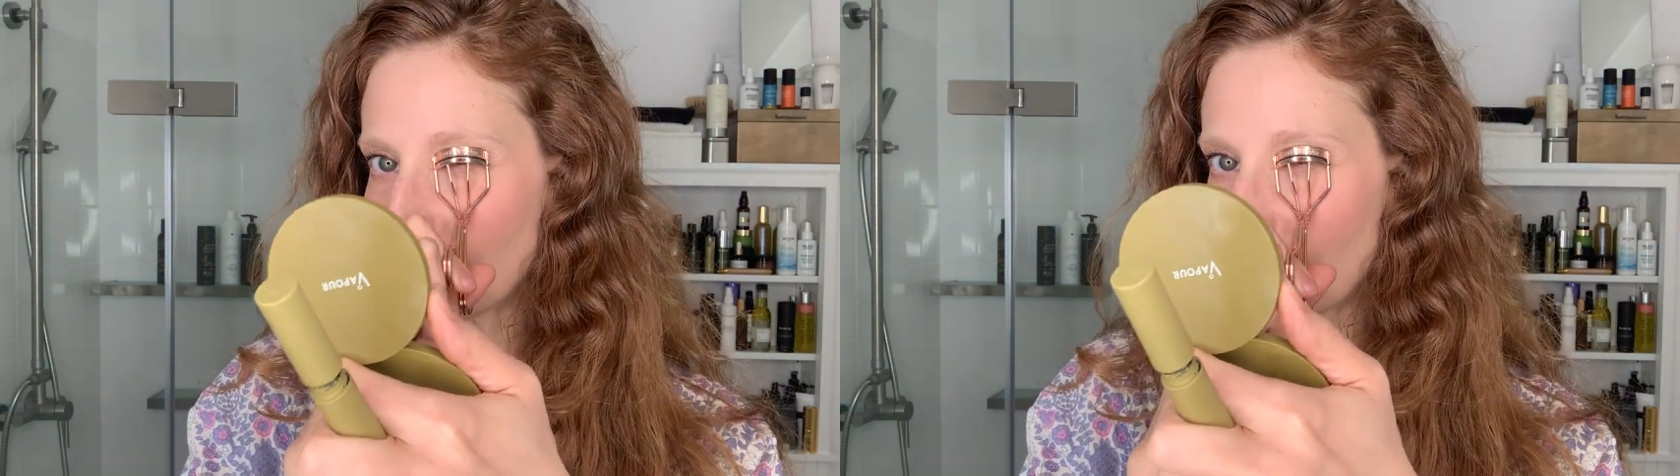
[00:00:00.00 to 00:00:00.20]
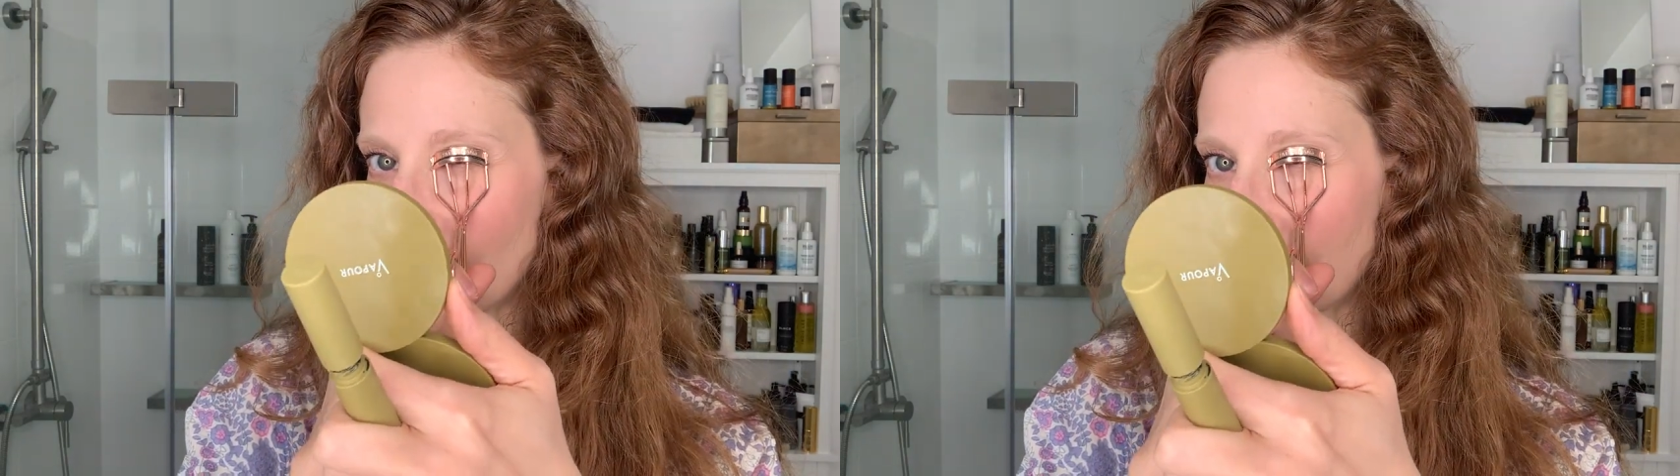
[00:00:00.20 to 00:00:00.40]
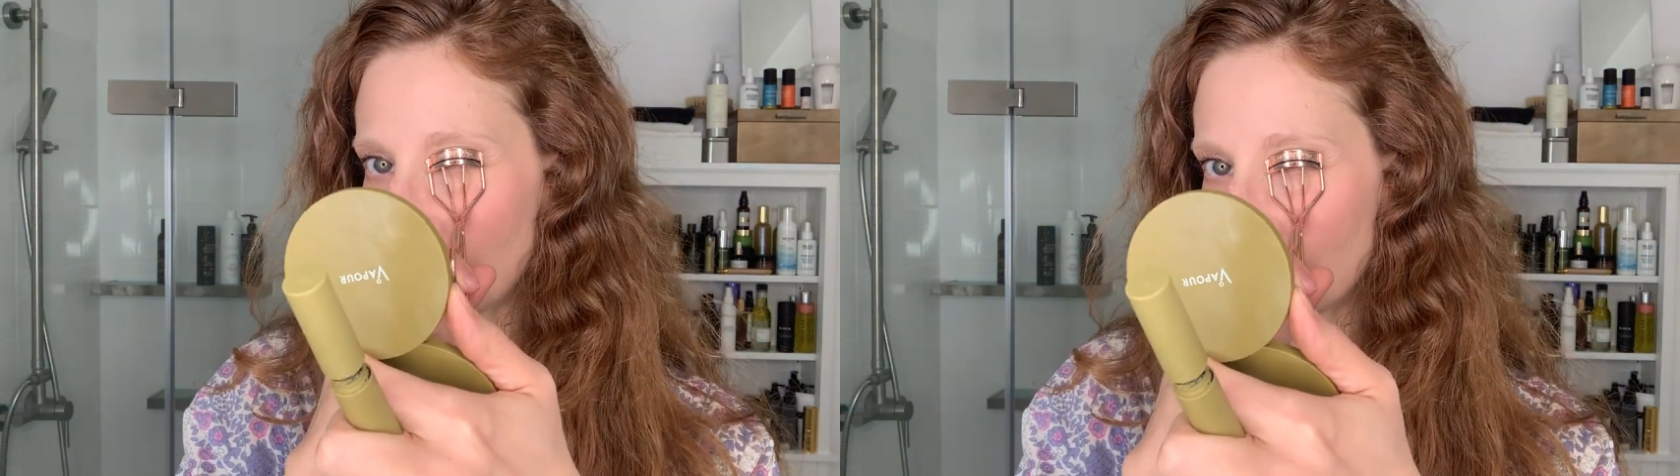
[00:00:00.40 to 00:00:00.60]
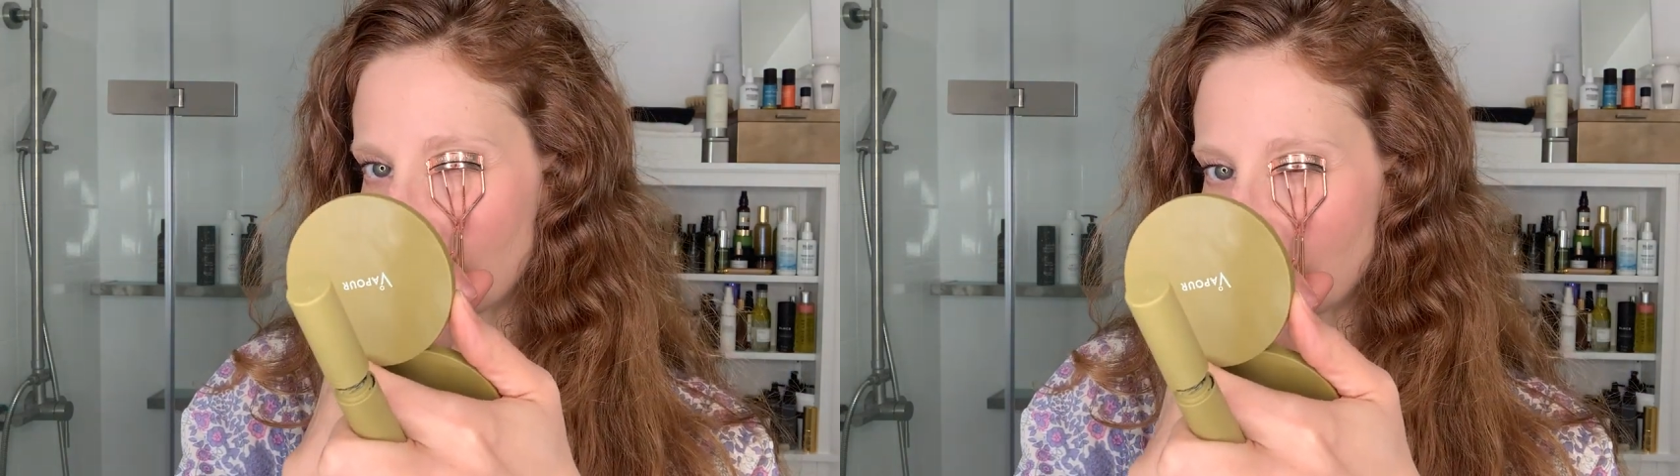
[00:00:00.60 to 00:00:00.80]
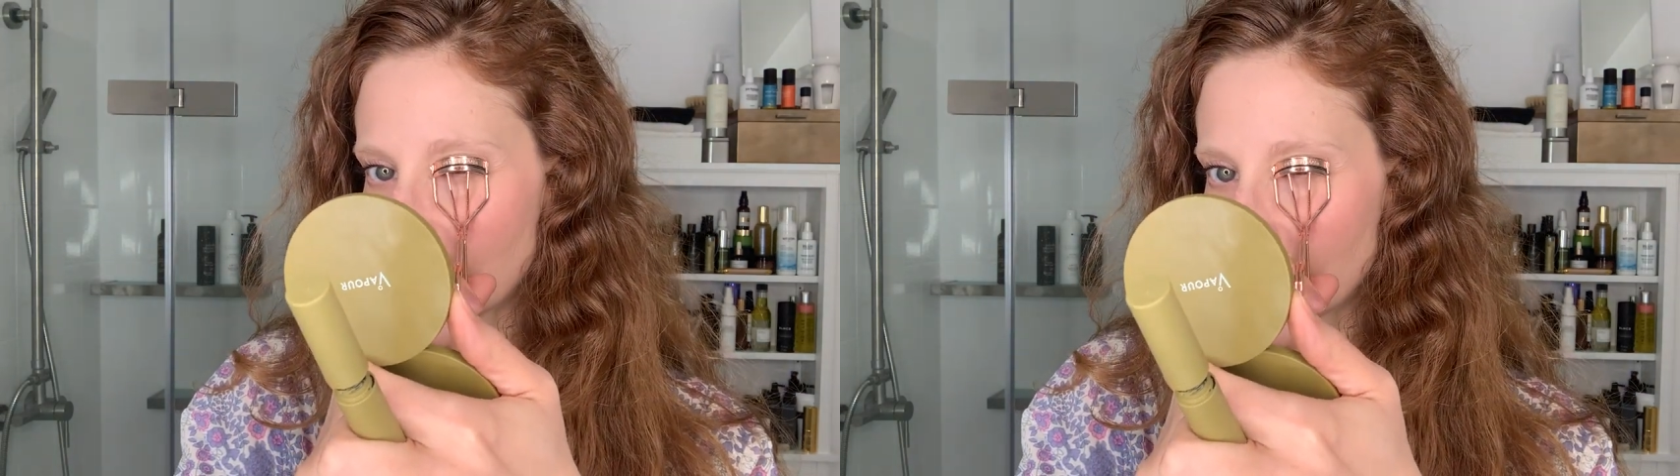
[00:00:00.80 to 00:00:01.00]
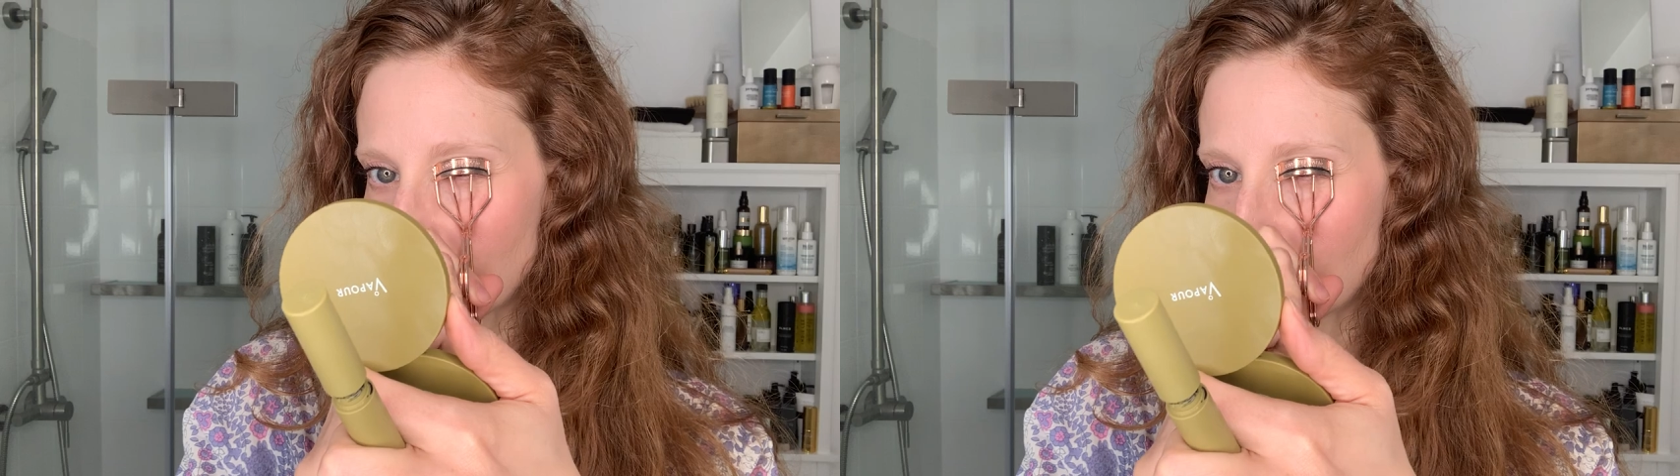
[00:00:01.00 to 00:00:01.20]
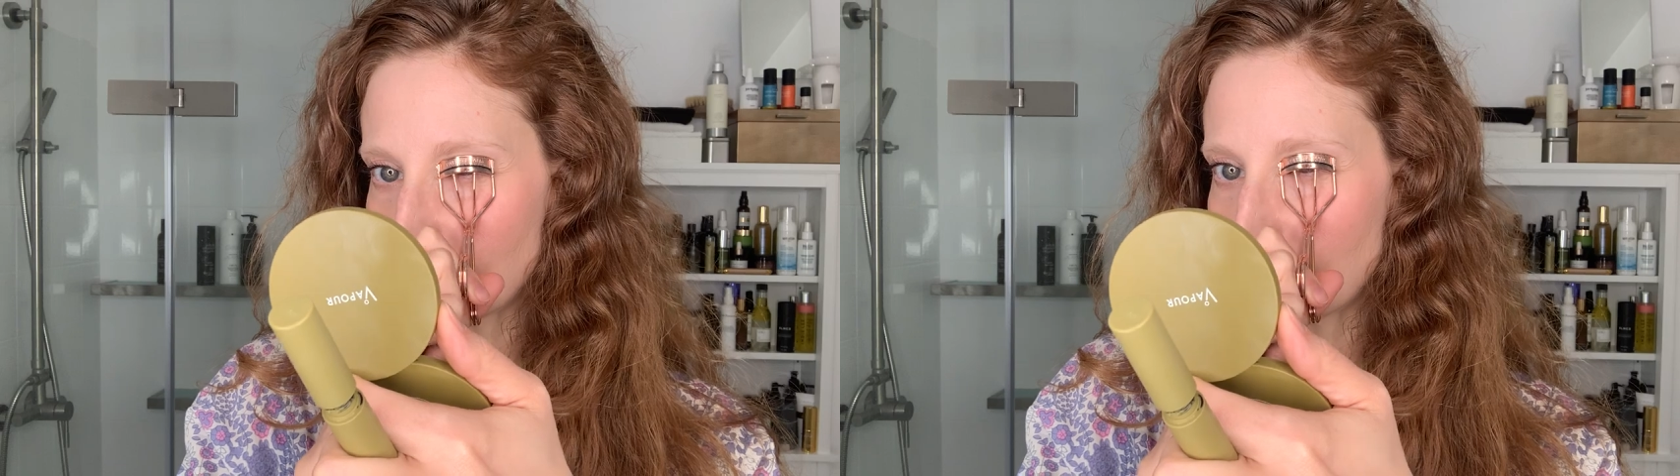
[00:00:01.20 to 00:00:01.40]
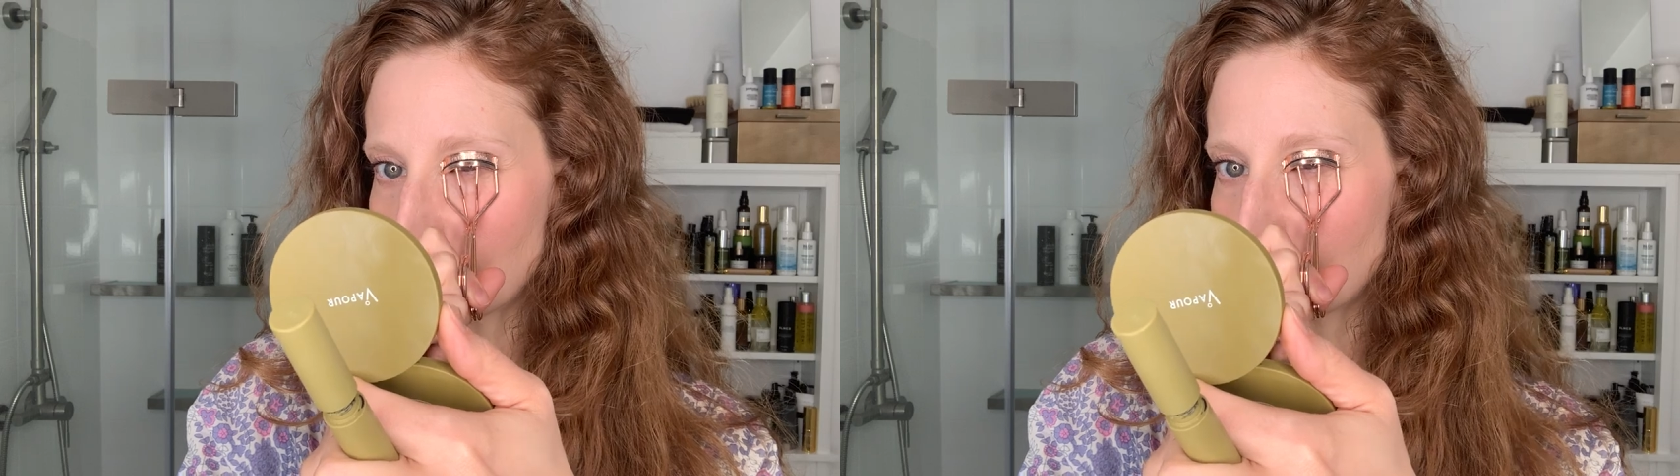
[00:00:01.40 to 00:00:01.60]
in a way that you can still see.